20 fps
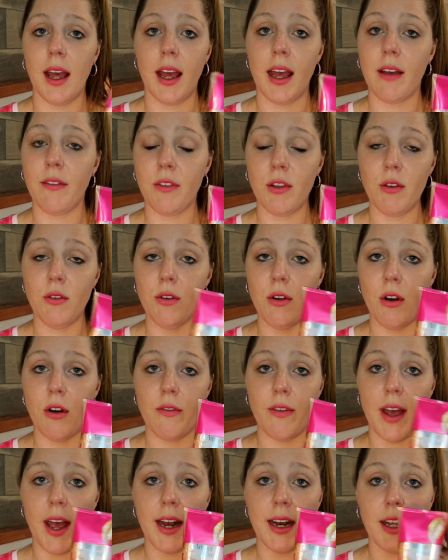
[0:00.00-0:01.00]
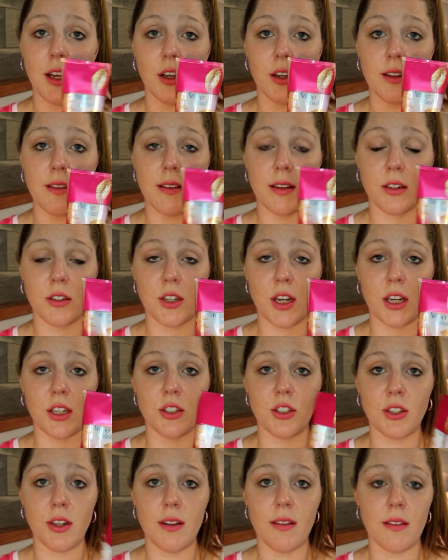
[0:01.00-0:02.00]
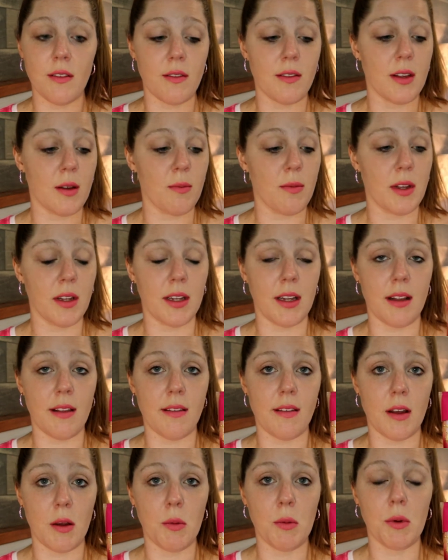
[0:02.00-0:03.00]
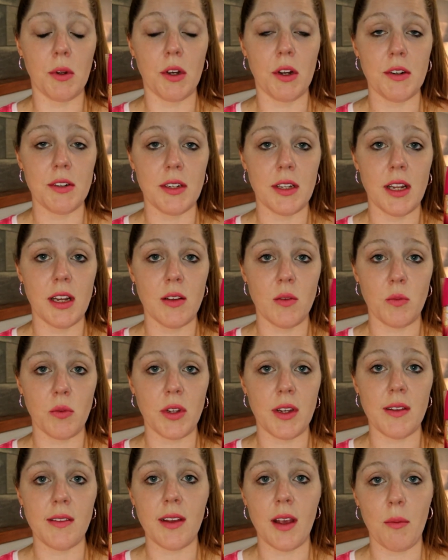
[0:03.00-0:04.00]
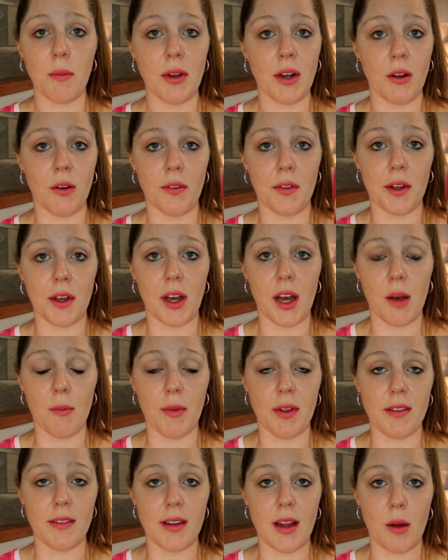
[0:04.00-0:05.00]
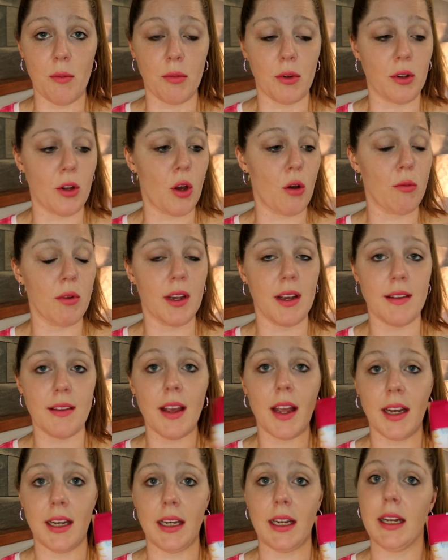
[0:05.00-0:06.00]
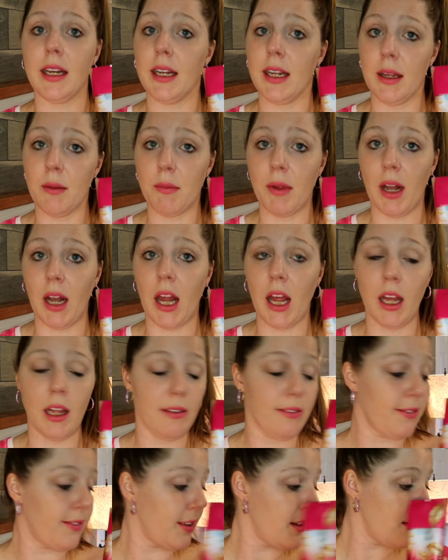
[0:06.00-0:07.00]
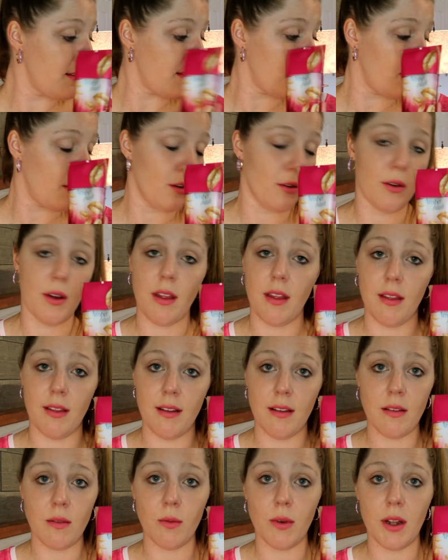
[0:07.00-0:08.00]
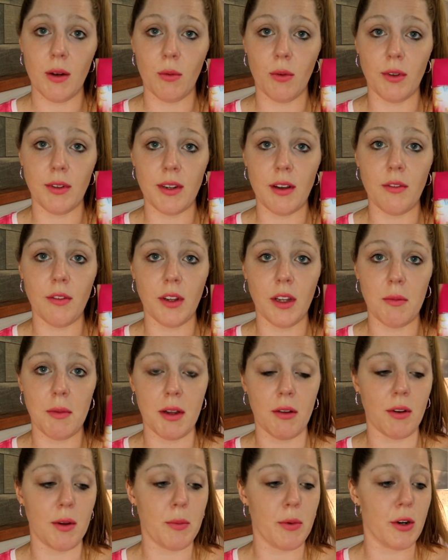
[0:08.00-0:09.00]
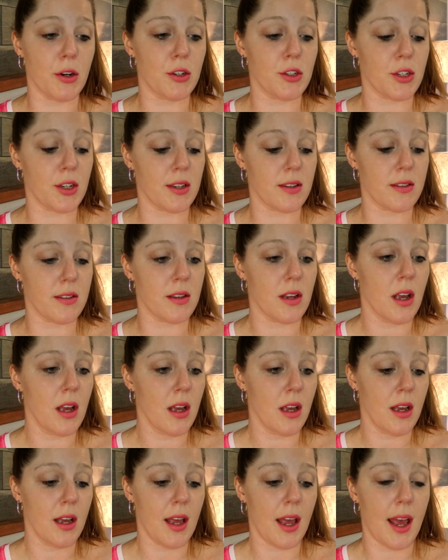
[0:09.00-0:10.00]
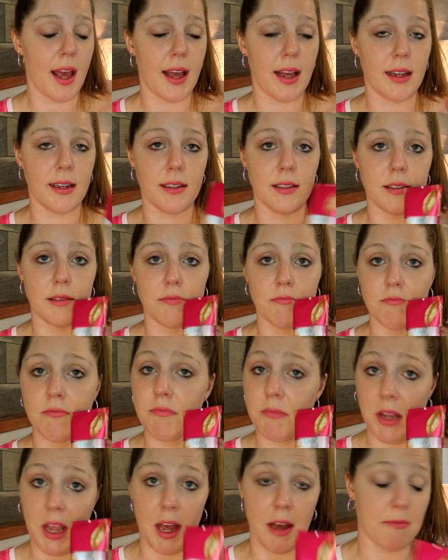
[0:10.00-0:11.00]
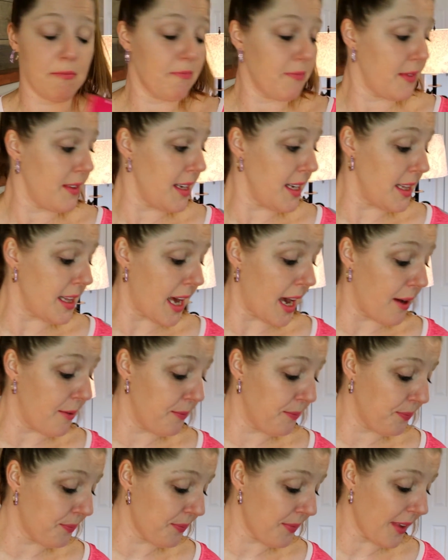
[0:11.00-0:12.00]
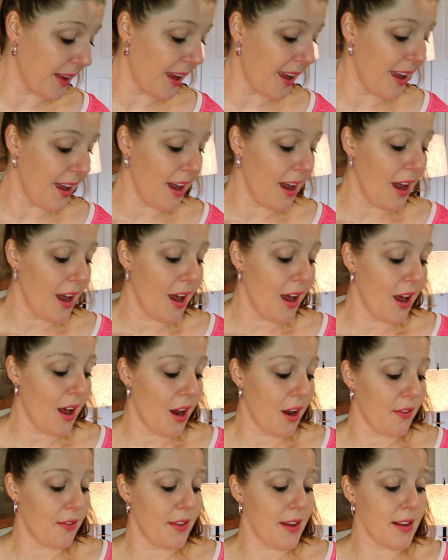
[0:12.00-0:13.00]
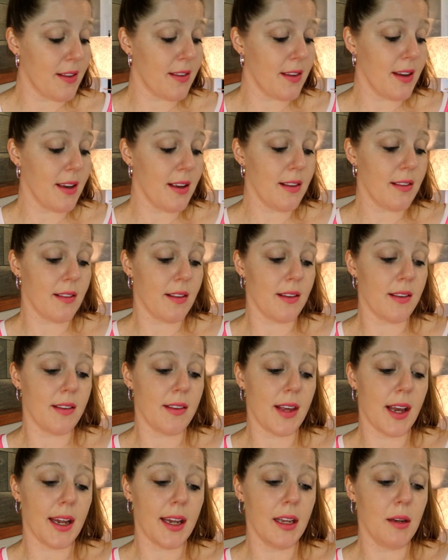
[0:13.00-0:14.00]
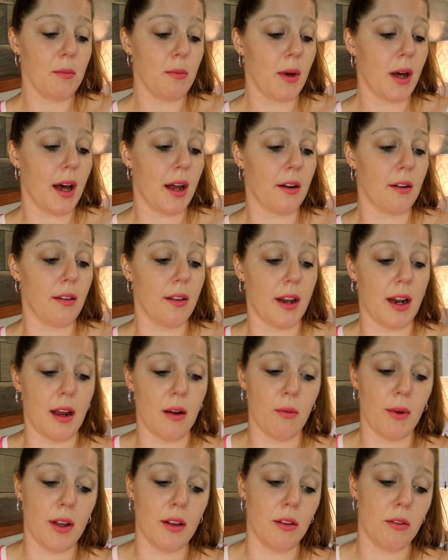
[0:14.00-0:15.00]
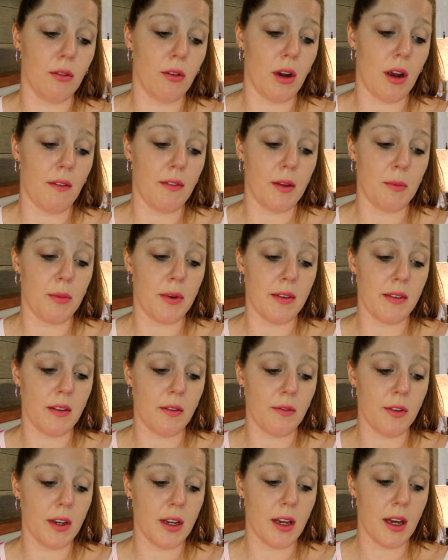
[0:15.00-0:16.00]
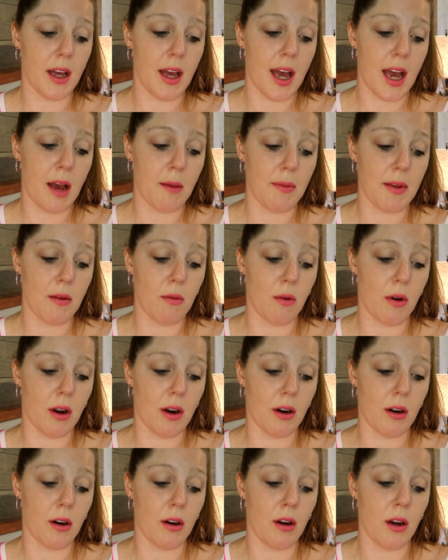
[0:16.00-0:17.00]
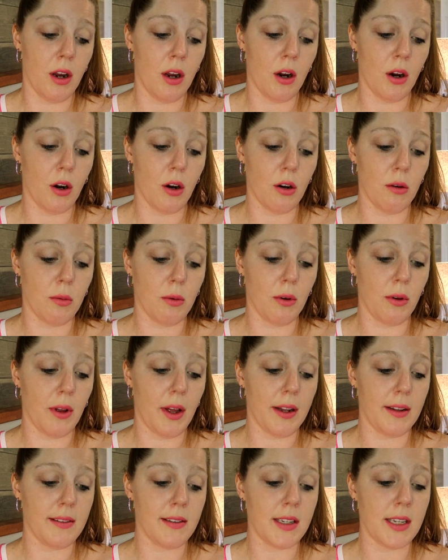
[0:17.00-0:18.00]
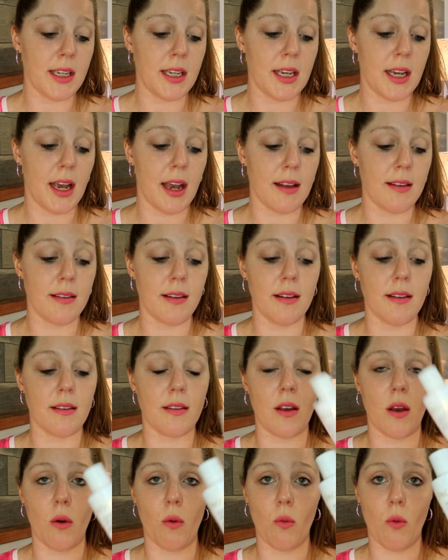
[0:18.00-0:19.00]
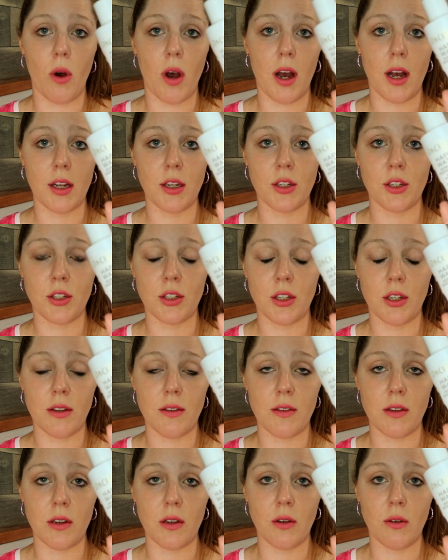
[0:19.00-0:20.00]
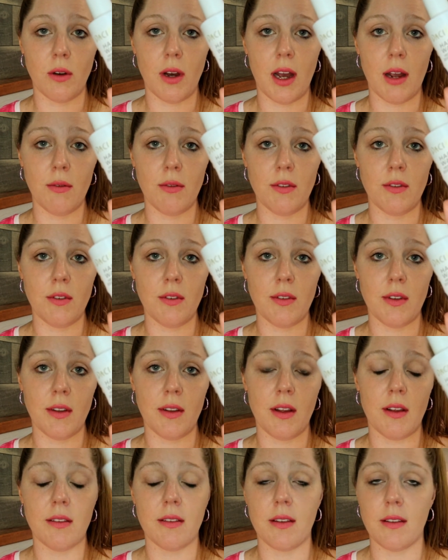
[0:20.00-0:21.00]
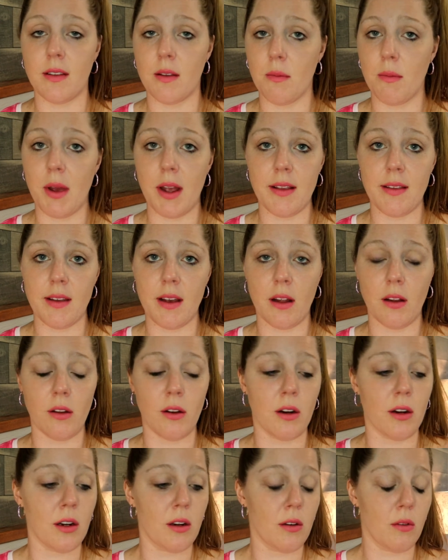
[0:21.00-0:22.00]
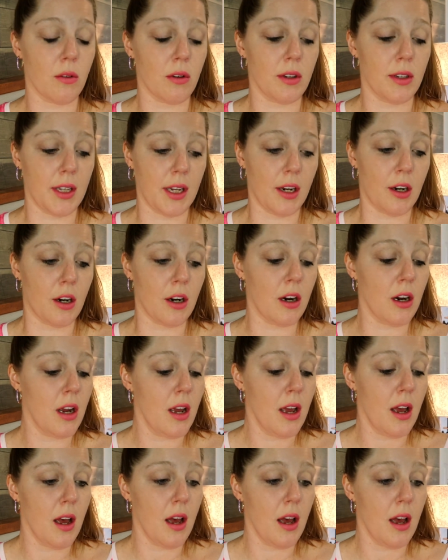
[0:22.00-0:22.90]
If you know of any good suggestions of something that's similar to this, please let me know in the comments down below because I need it in my life. So this one will definitely be a repurchase and yeah, need that. This is the second bottle that I went through of the Pacifica Happy Water Herbal Tea Essence Wash. So I was using this as a micellar cleaner.